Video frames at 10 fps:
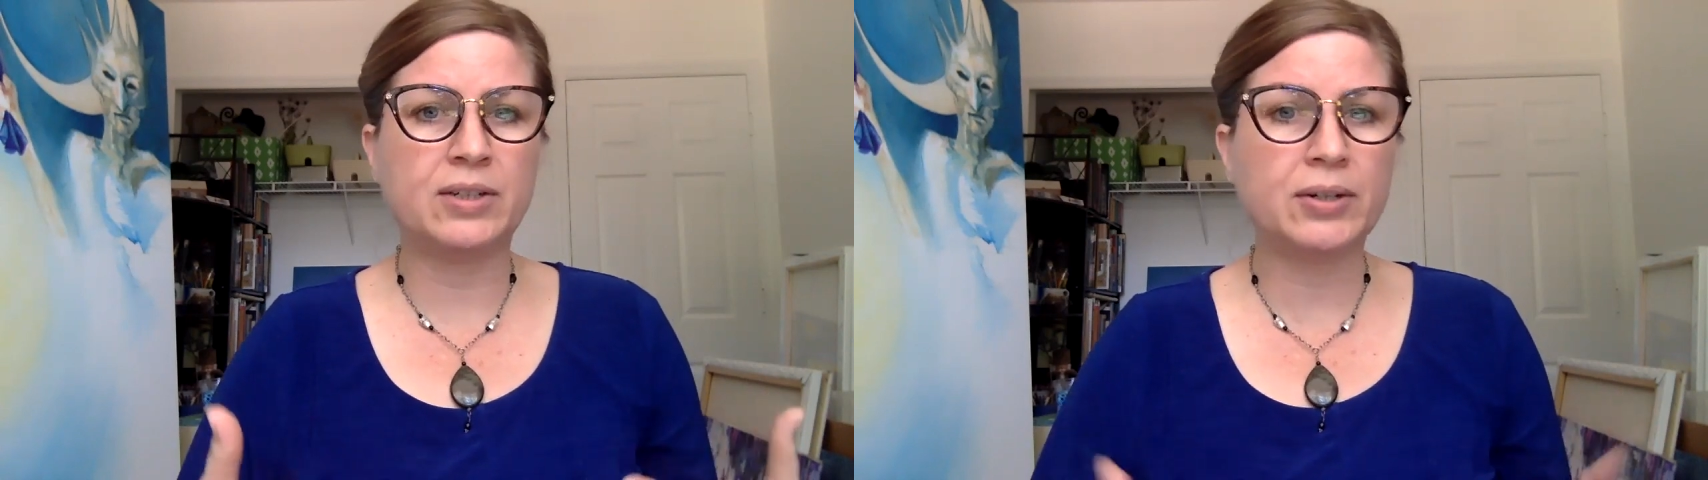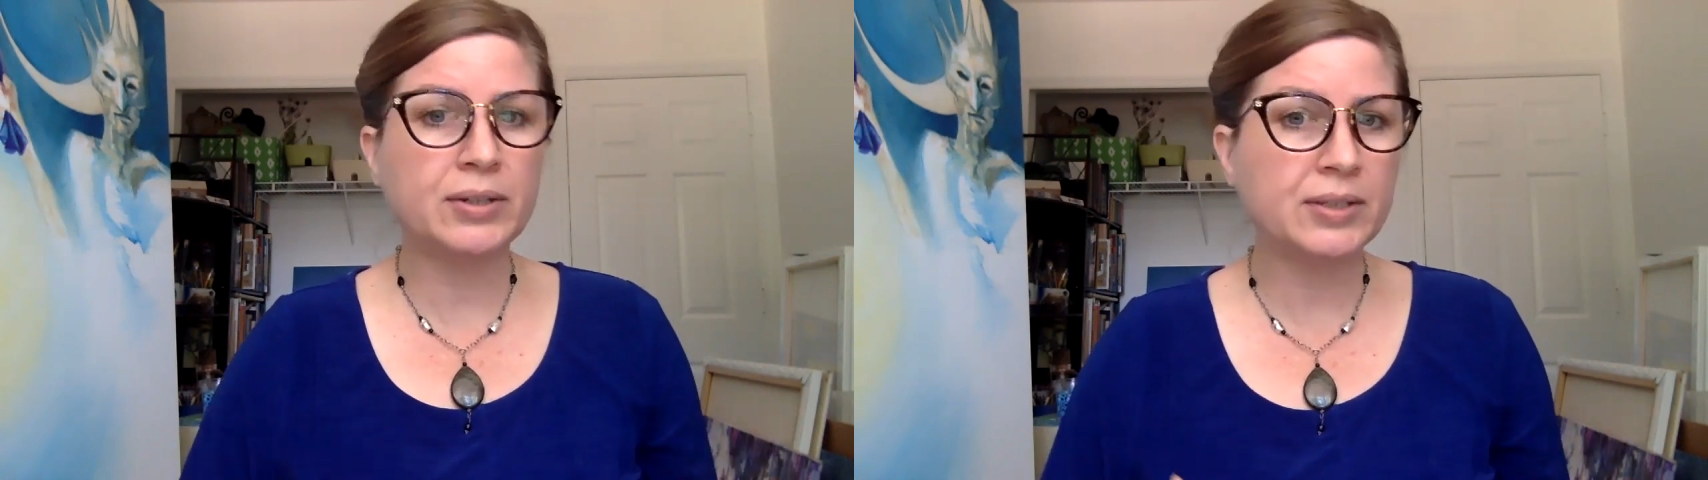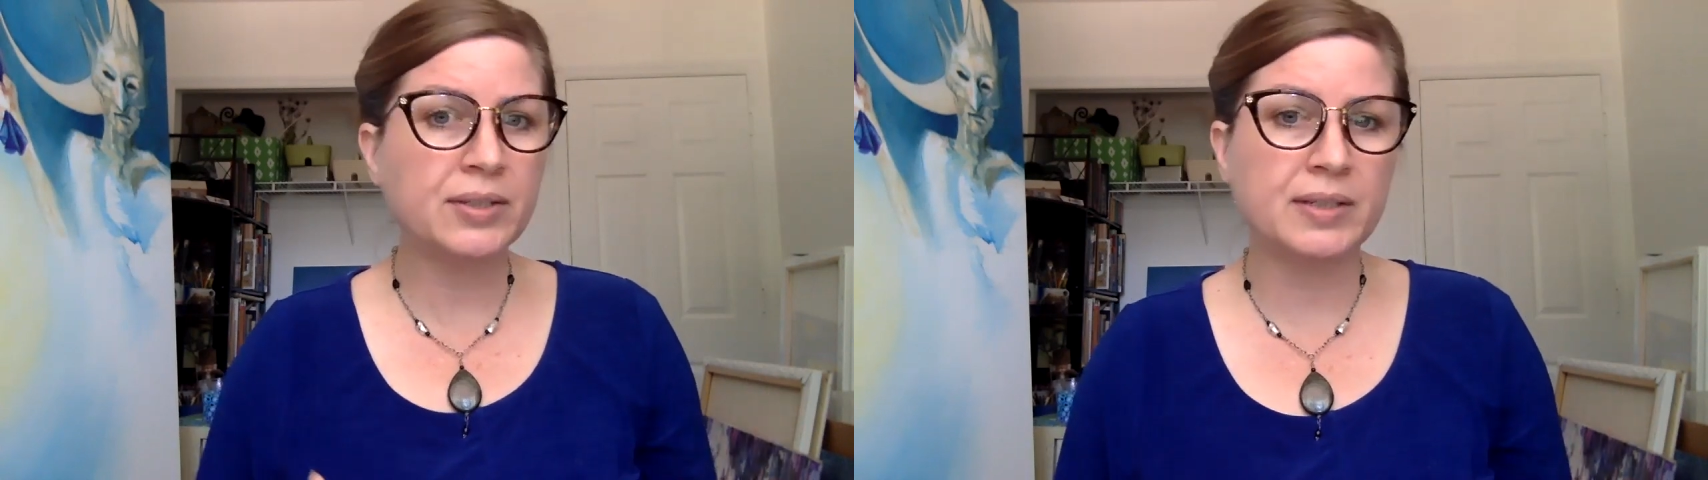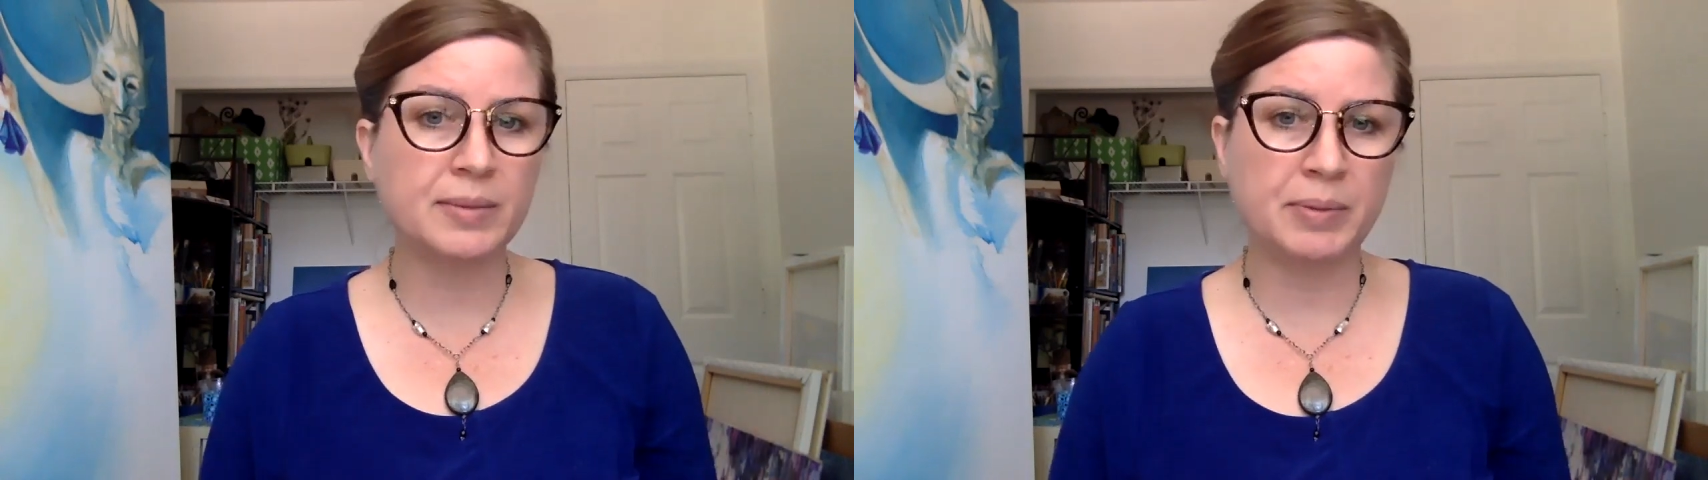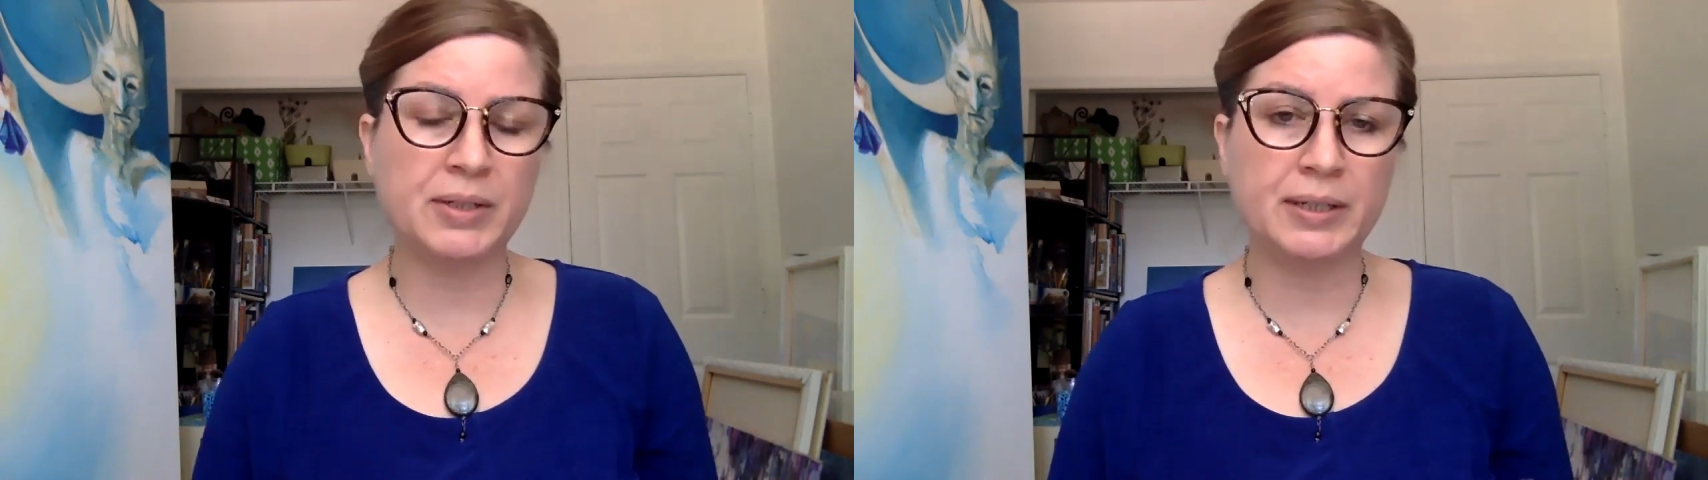current
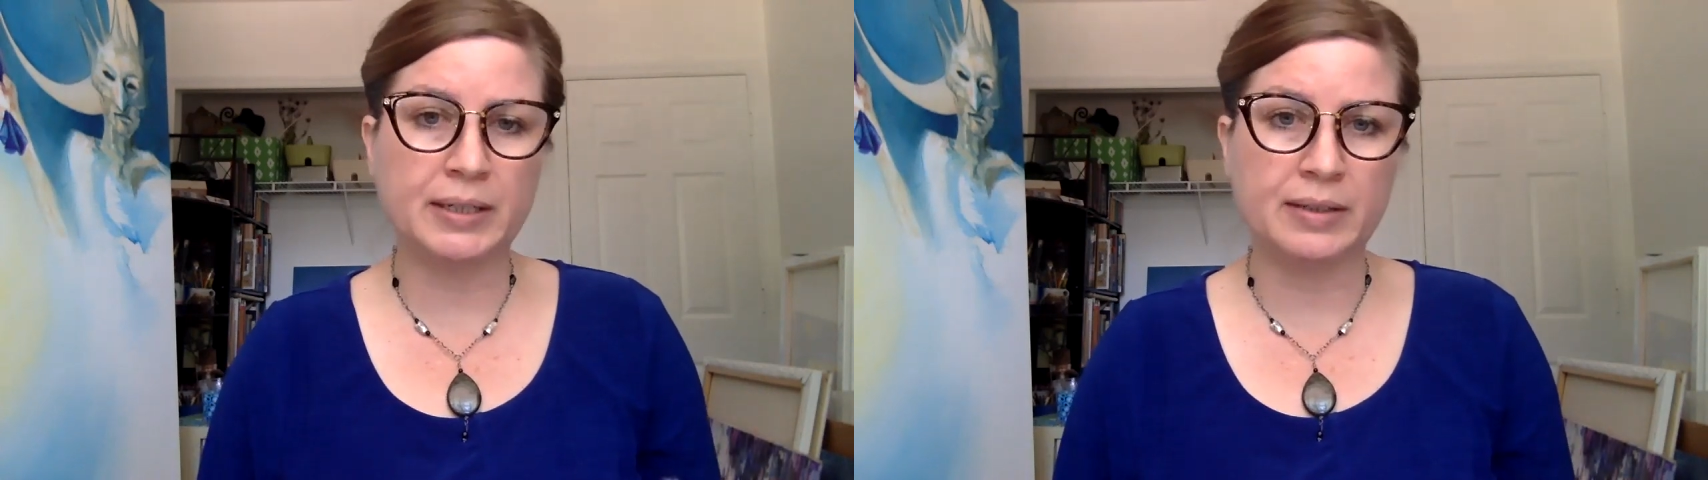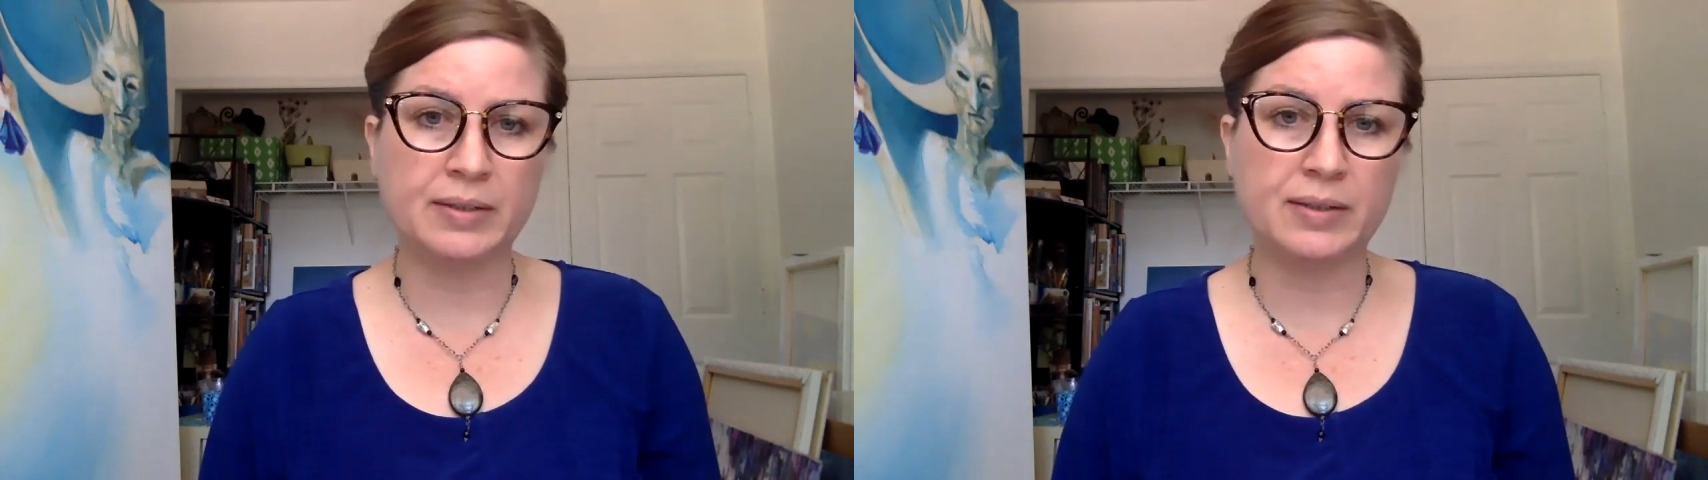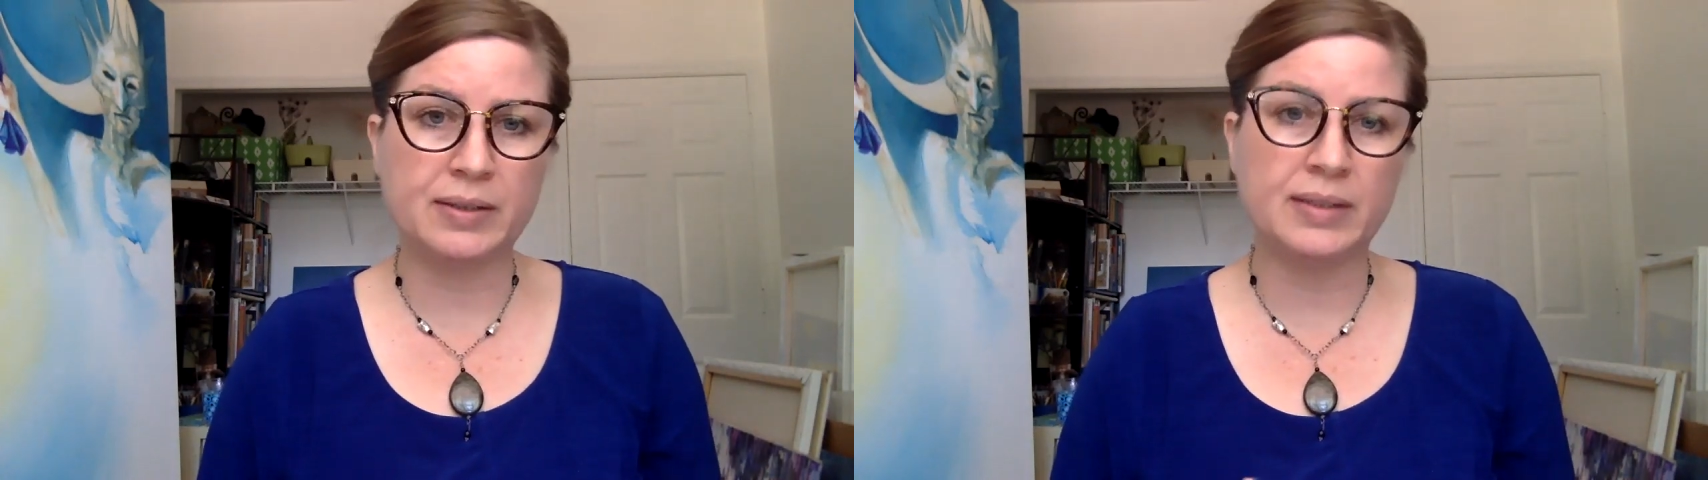experience